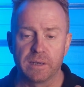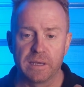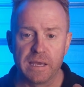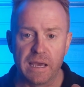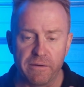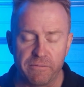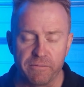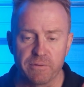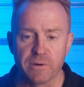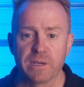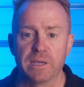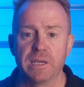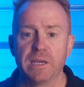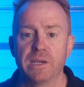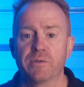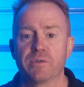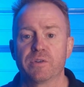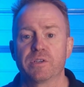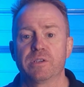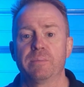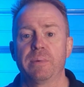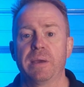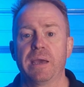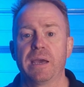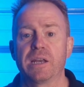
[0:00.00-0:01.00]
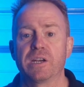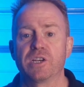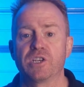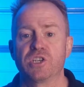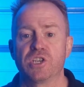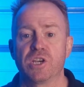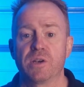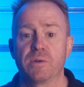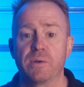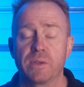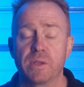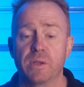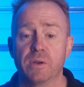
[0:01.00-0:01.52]
Gaffer and Gear is about
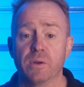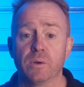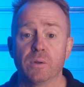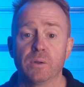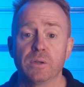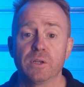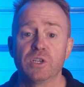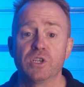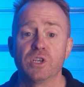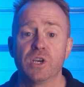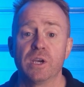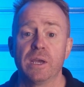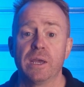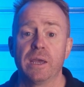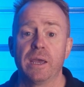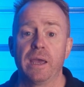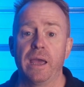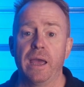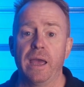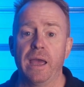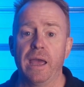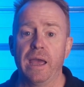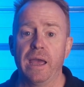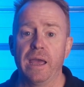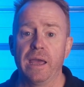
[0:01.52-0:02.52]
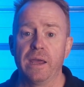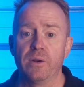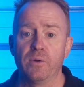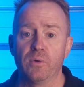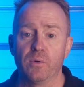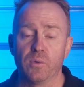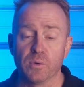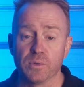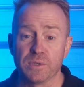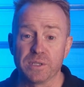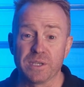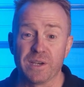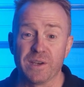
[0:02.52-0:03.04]
sharing the knowledge. And
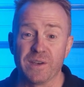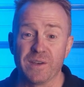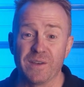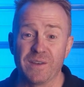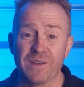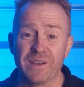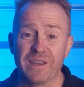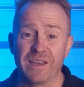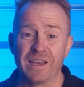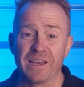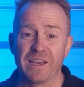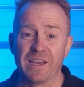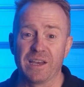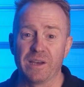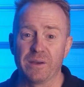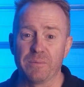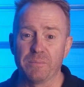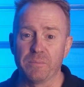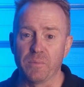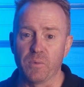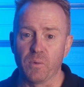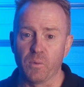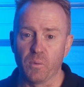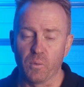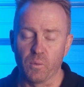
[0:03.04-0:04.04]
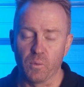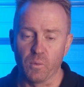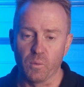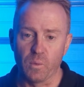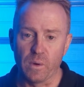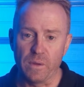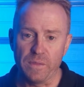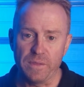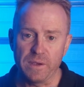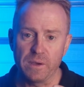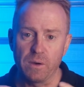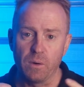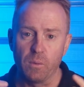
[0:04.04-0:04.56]
also,
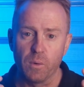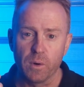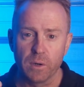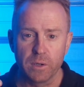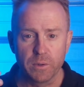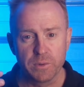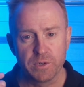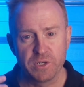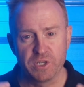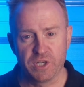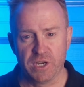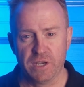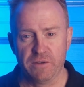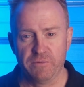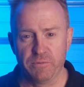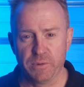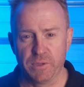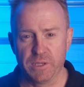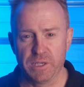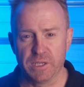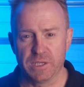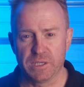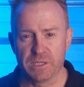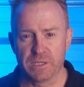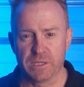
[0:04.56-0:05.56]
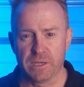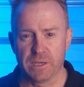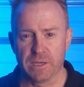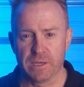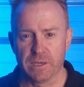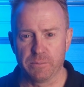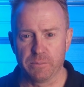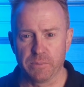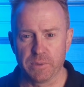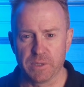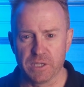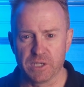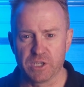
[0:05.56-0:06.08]
one thing I want to achieve with
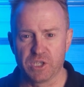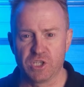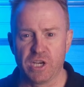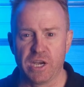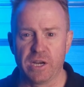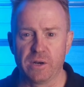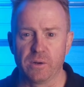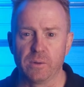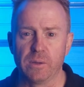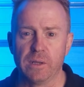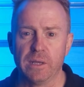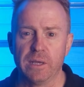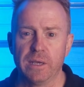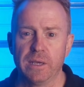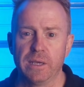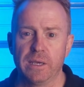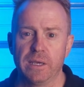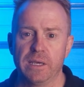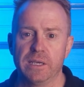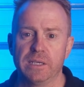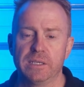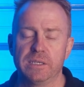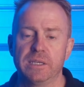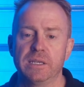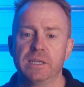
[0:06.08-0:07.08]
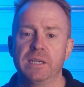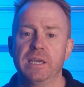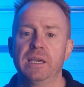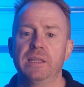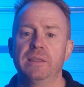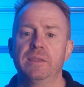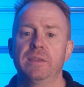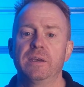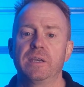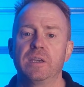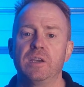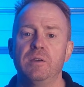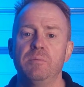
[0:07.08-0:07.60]
this channel is to
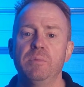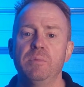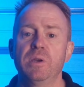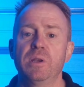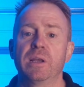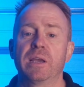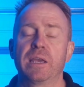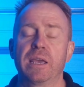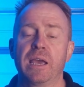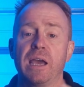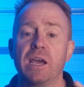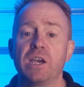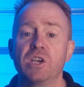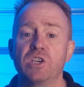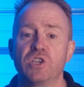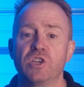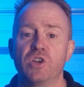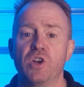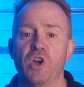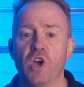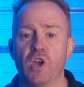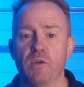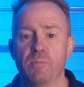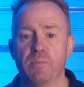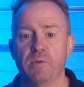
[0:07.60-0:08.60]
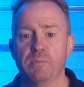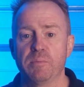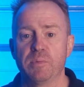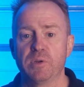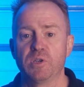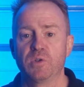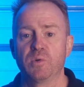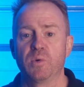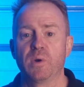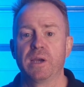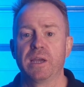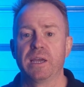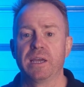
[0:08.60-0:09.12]
get the communication open
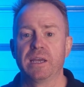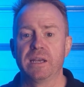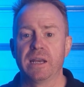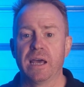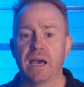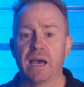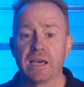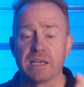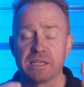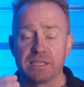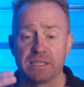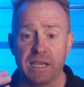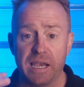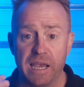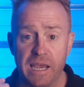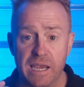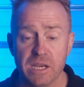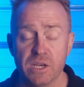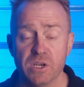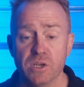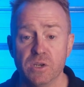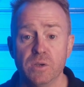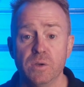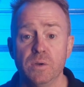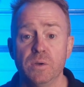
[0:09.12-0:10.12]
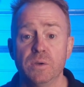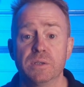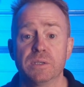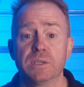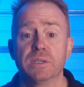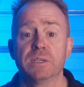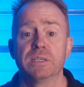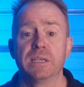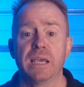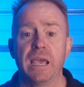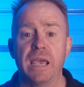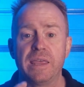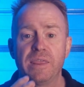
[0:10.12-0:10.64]
between us end
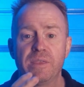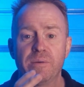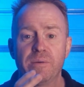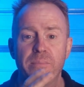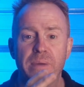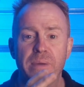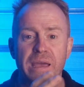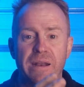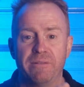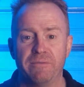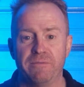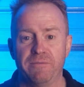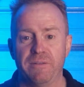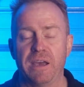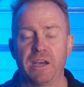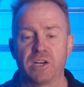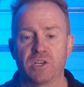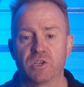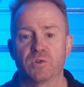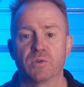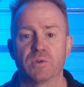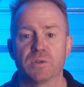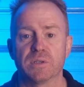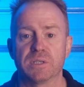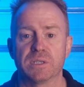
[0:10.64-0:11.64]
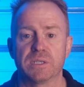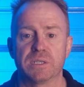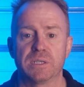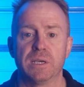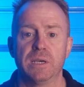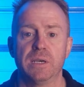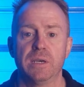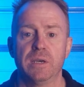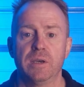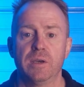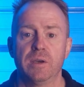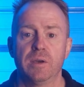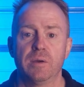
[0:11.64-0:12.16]
users and the manufacturers.
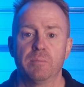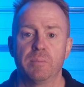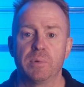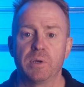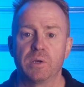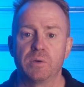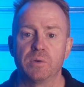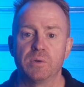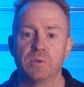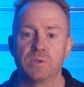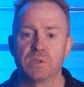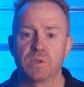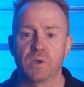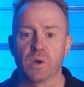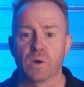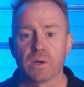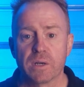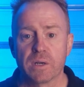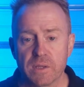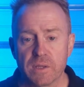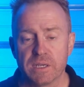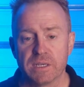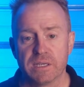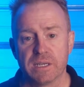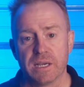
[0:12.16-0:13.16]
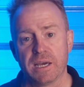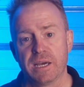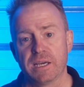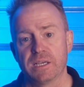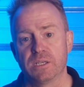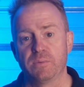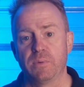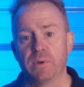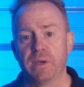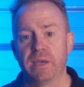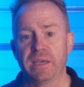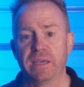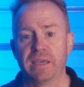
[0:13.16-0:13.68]
Because gone are the
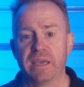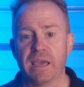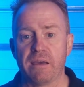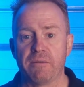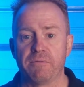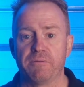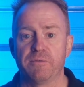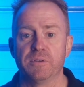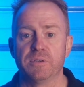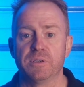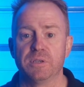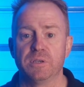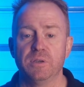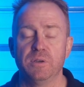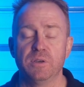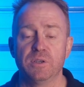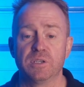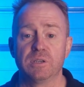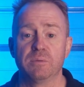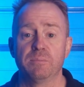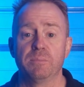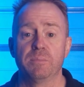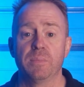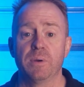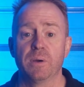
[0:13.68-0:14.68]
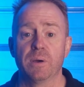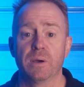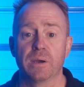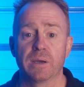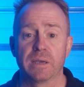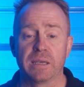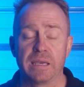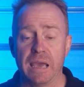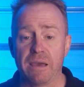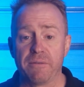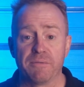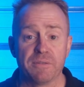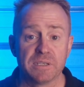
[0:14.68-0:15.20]
days where gaffers are
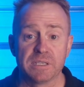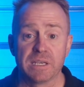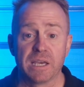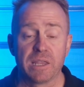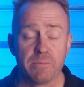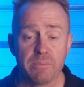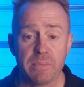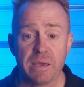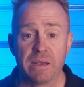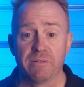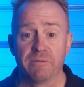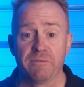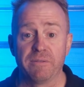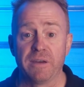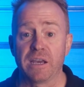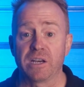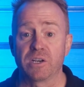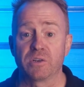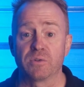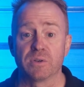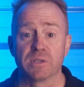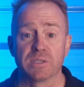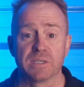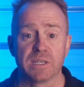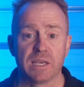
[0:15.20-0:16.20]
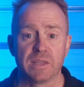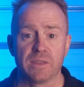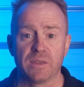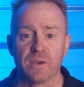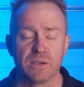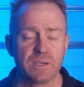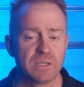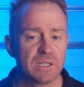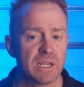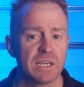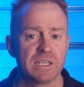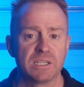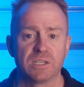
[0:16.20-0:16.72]
the manufacturers.
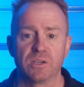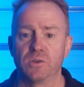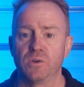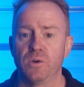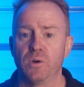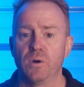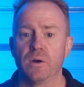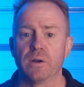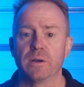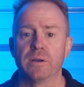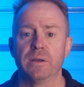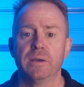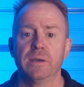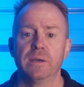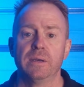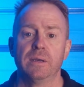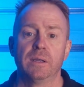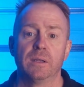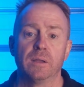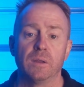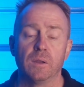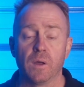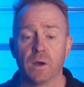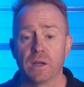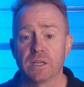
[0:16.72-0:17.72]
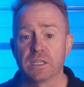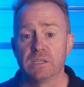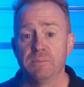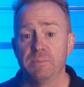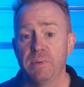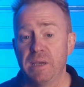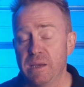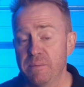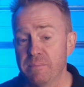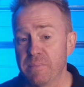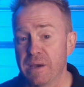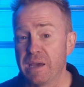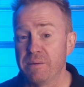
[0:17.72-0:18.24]
Those days are gone. Lights are
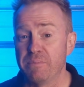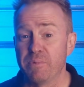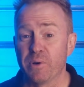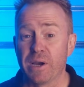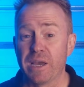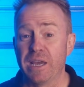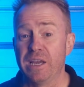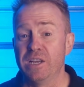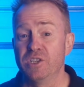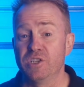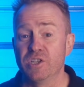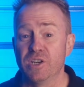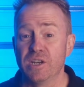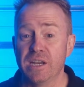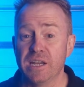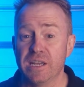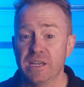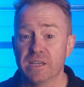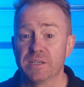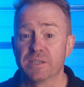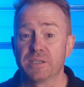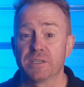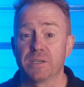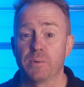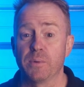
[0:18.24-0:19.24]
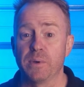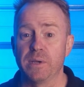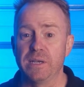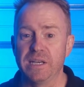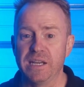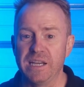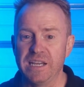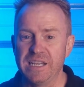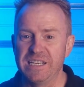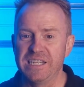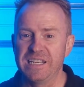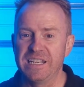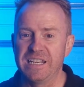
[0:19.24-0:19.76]
being made by engineers. So we
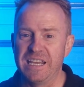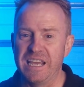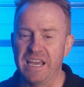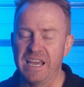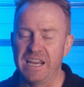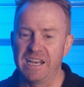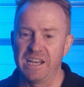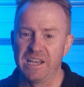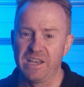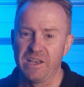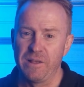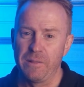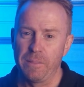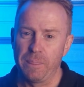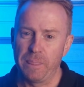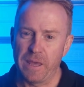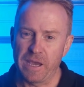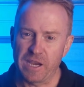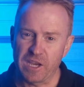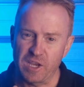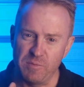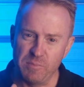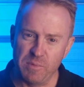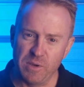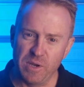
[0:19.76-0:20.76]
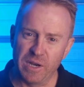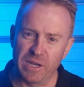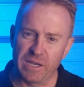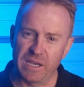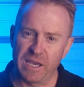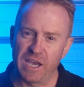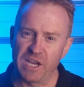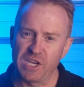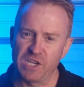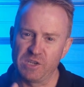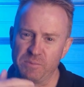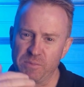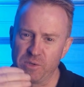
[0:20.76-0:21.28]
need to get that
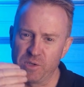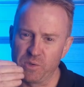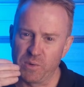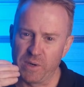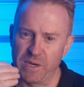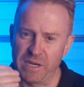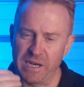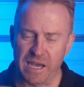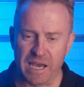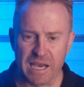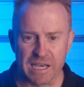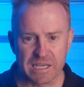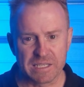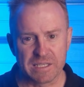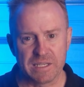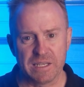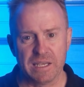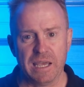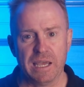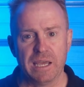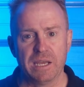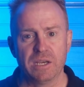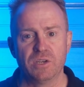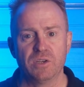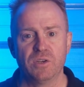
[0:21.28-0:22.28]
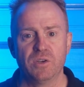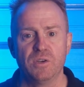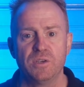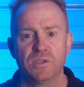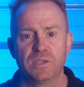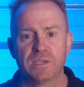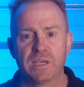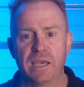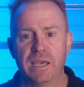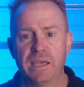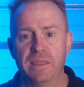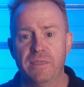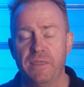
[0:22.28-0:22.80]
communication between us, the end
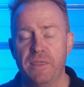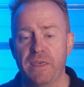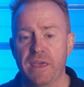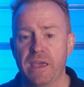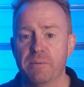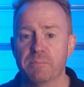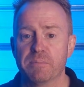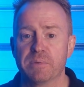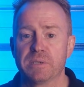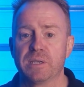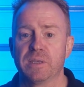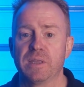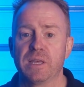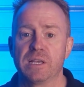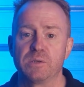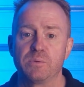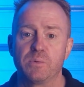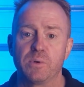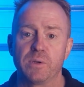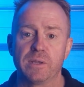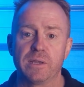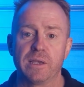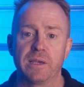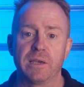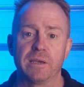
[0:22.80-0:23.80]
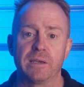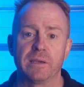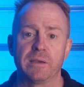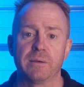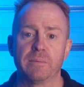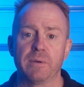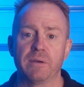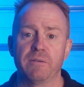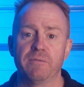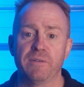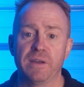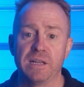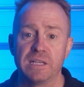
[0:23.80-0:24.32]
user, and them. So that's what
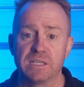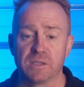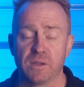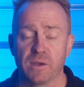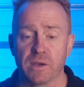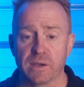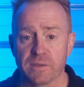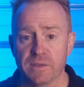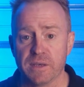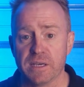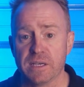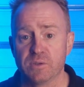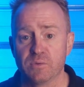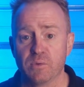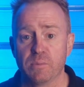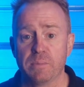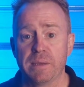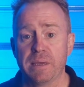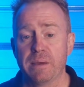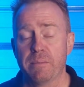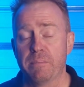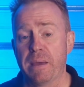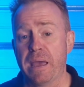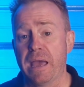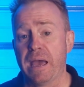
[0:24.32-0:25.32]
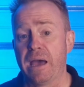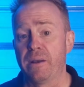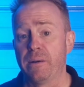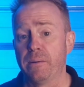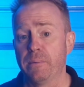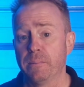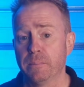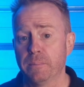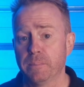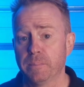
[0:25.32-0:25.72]
events like these will be about.